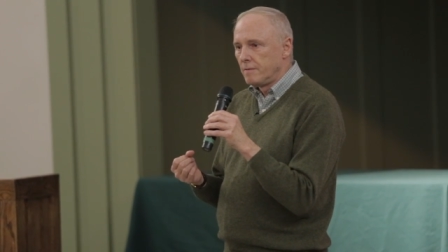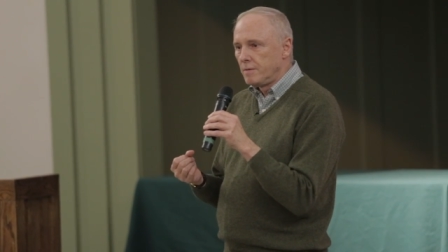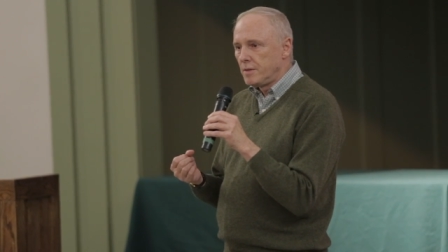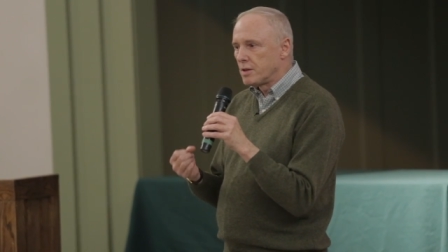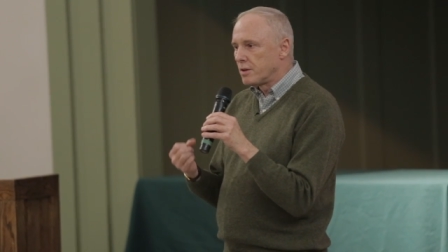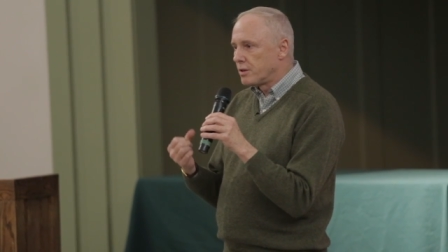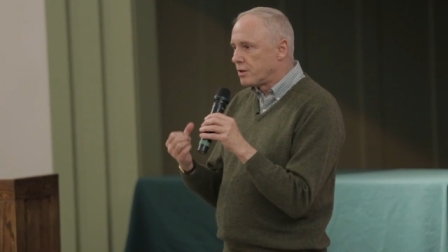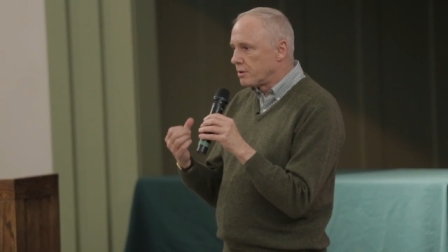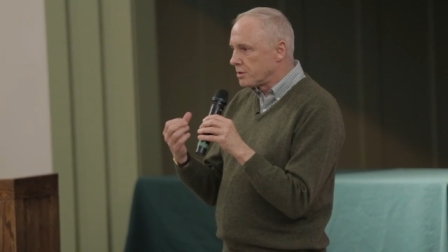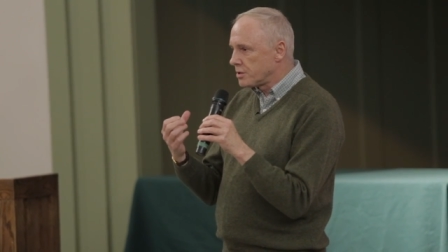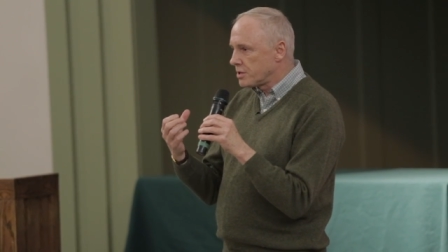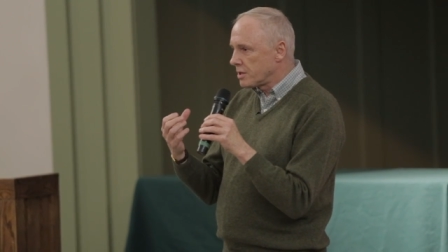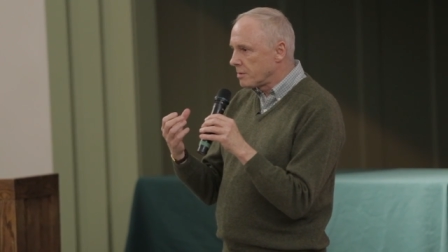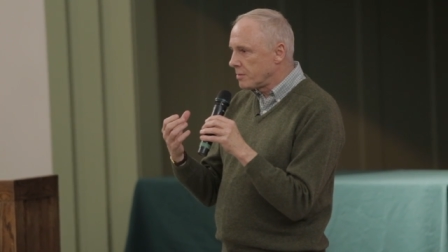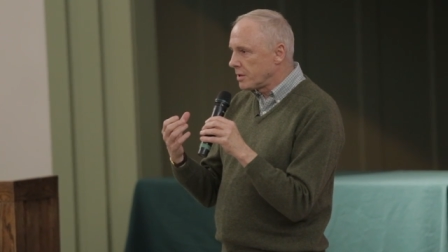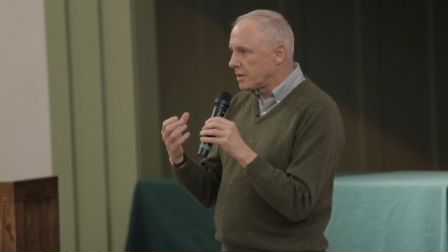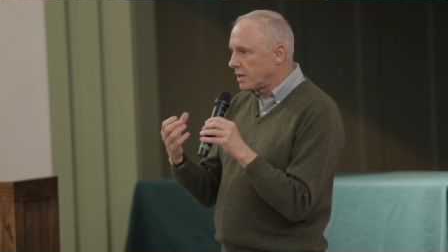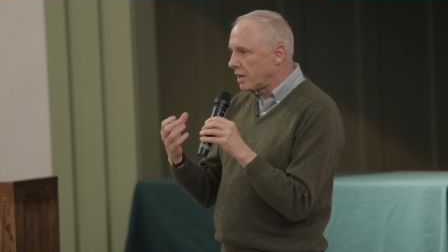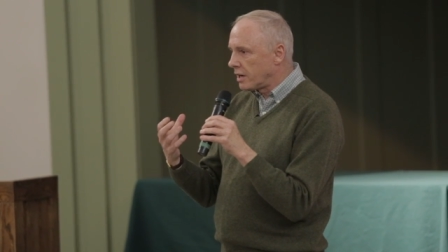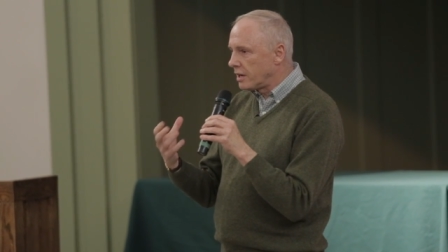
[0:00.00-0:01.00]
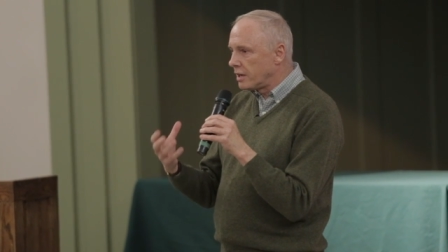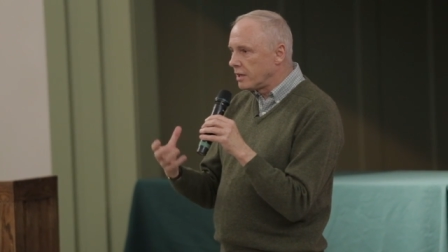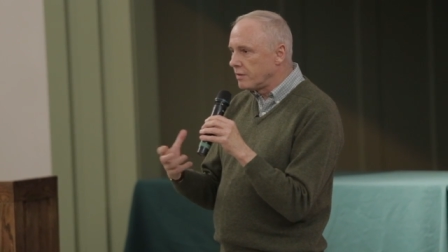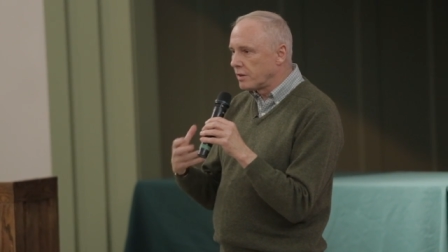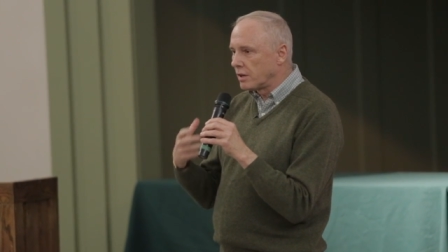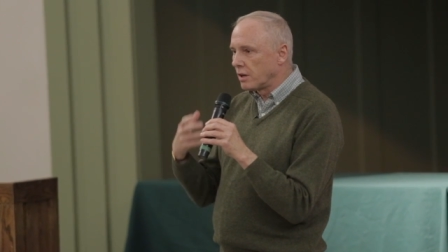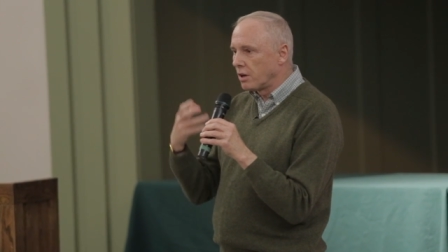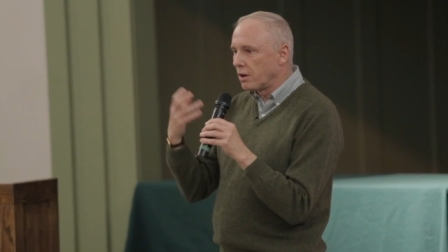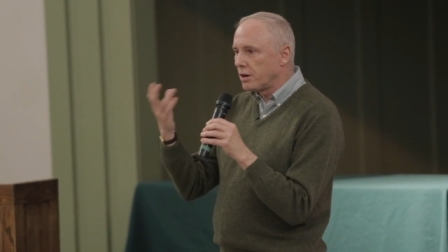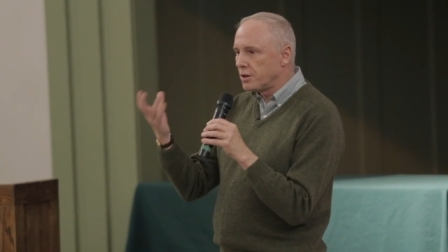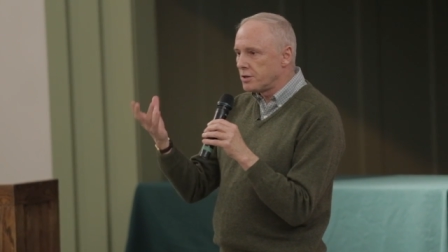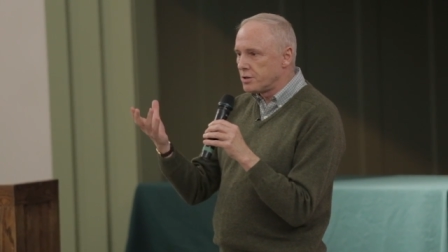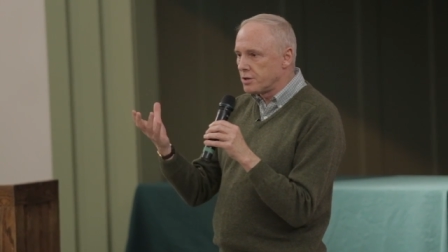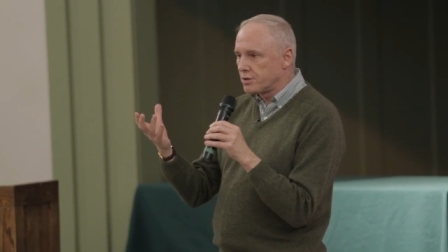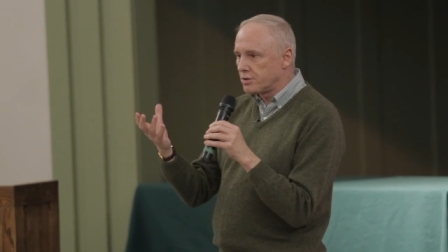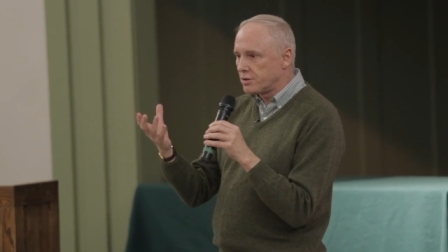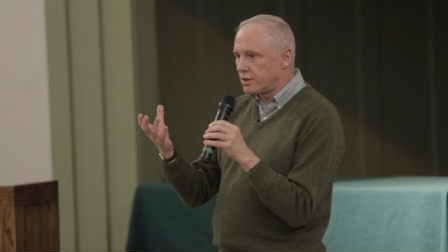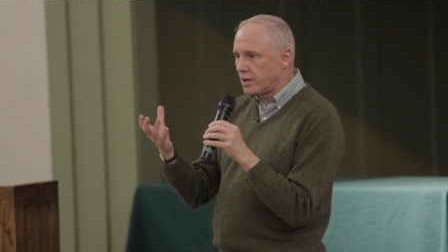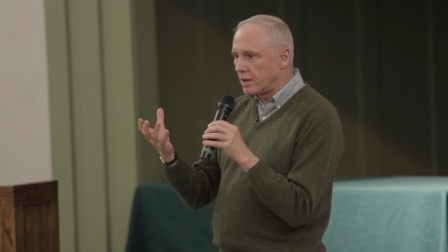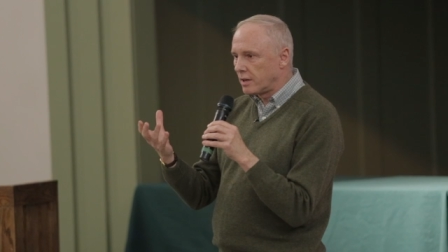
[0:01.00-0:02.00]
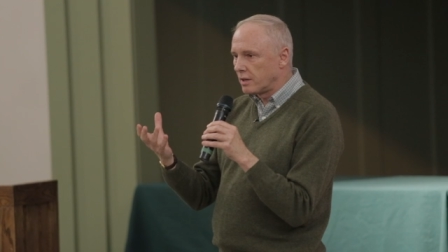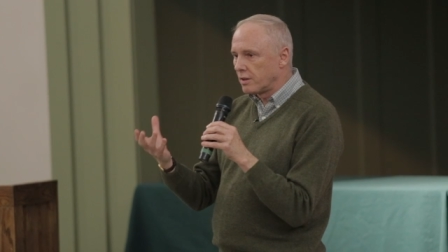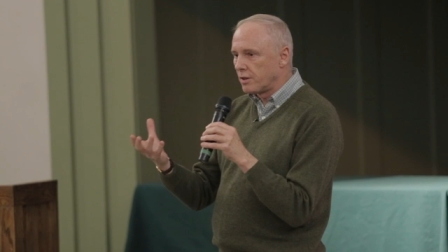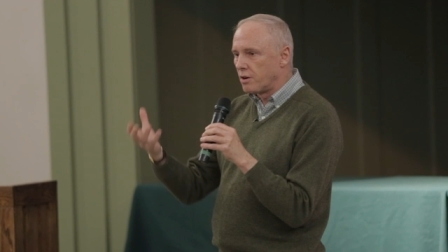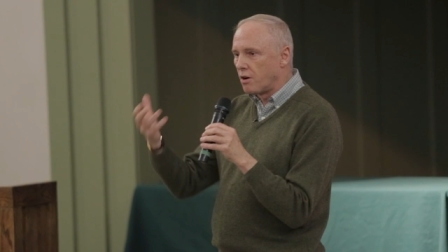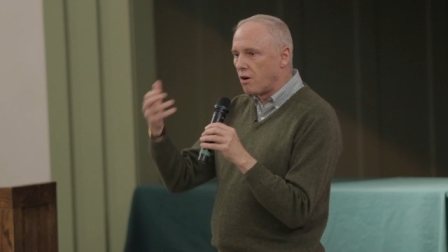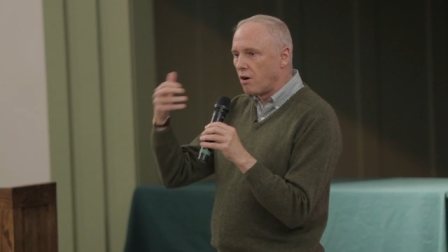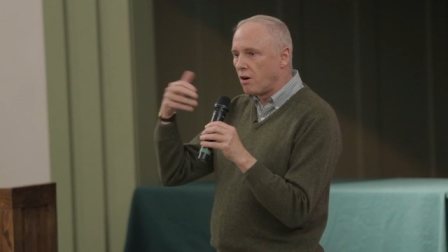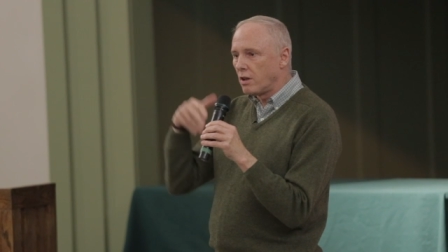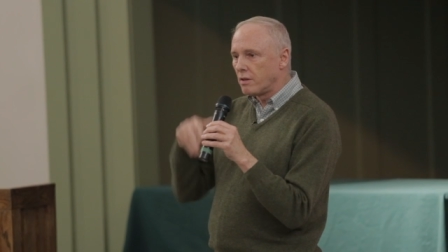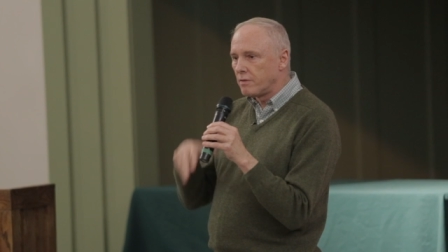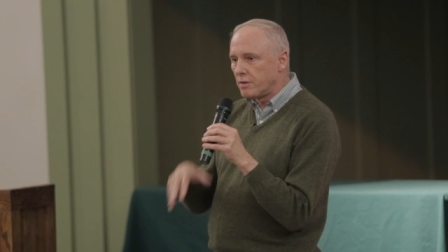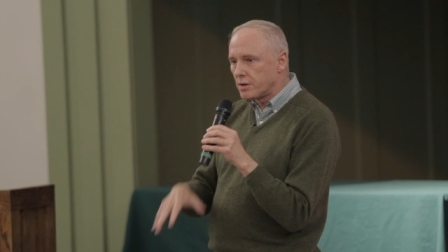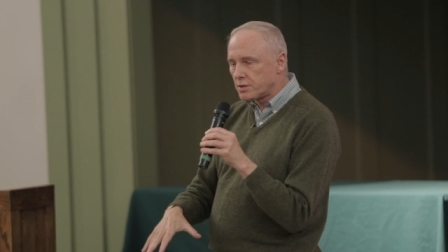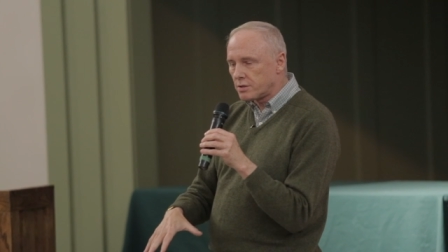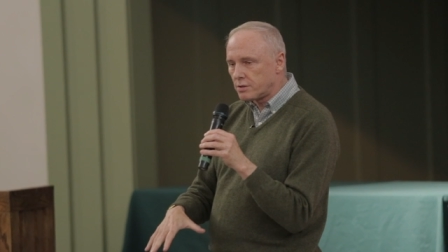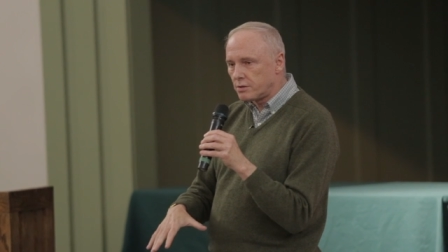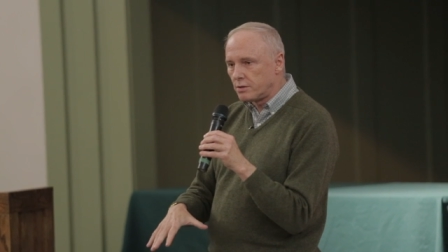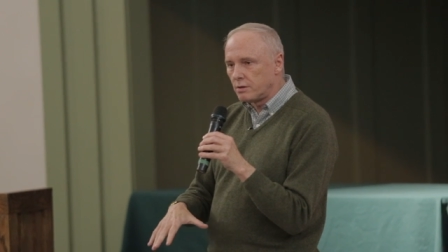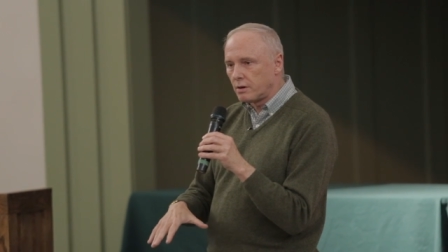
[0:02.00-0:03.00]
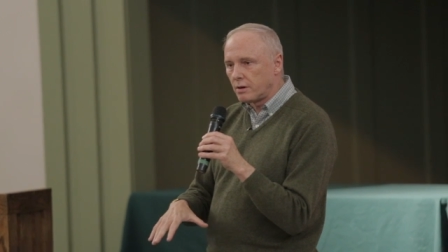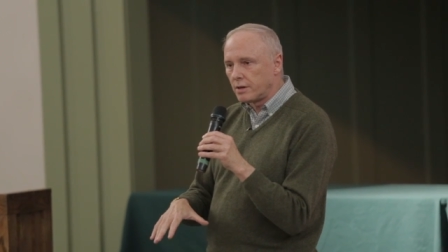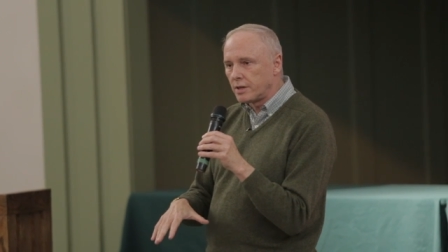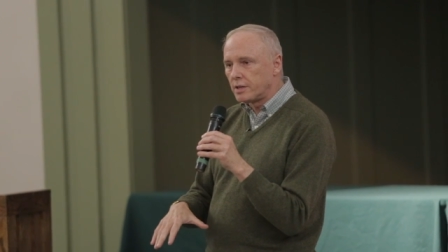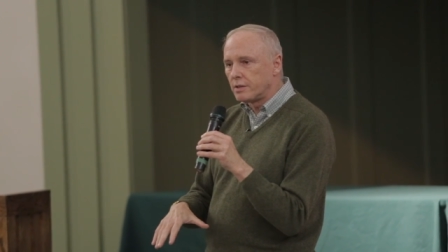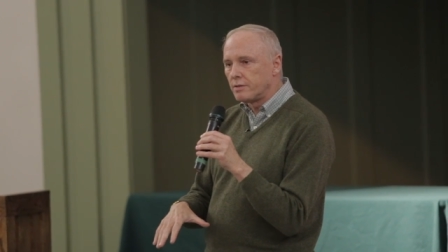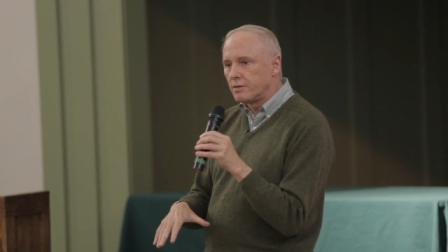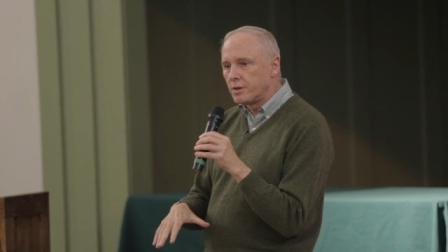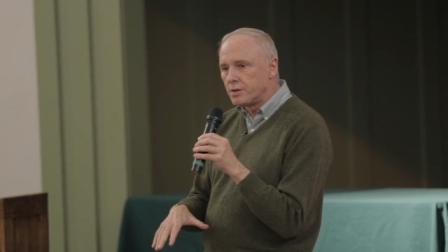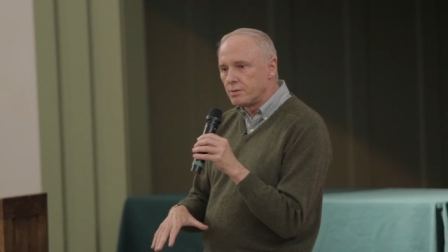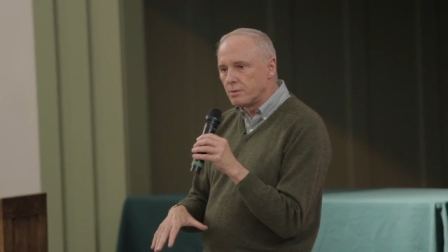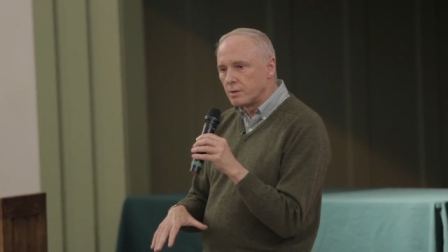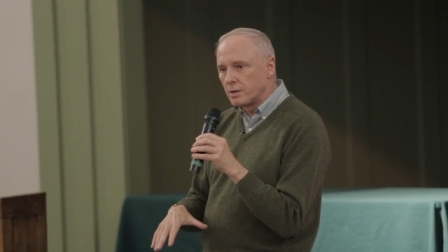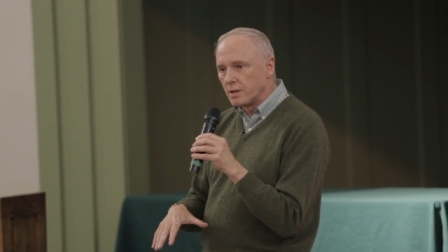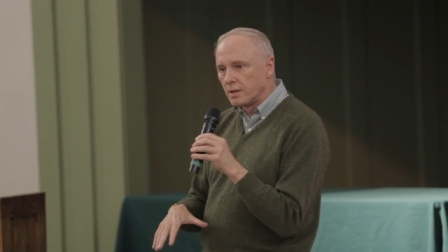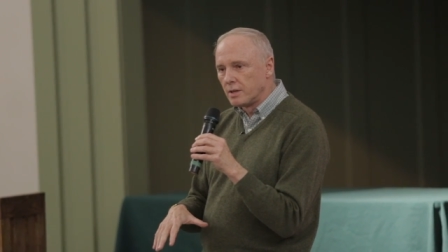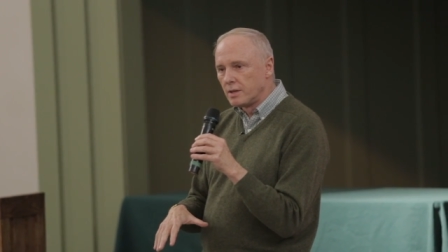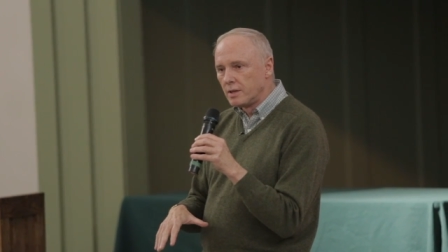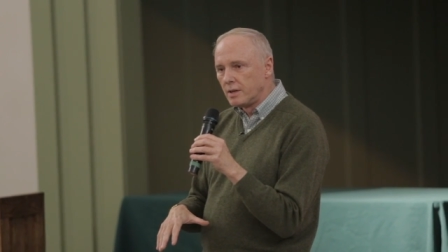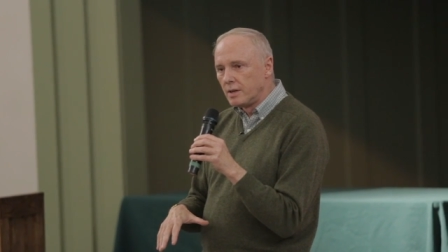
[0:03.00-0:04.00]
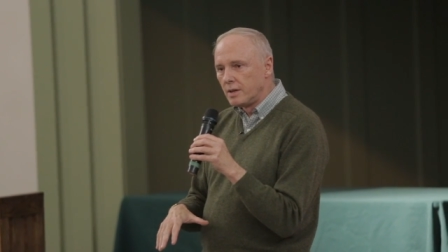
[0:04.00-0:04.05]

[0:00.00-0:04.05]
You know, there is something on an even larger scale that all of us through our individual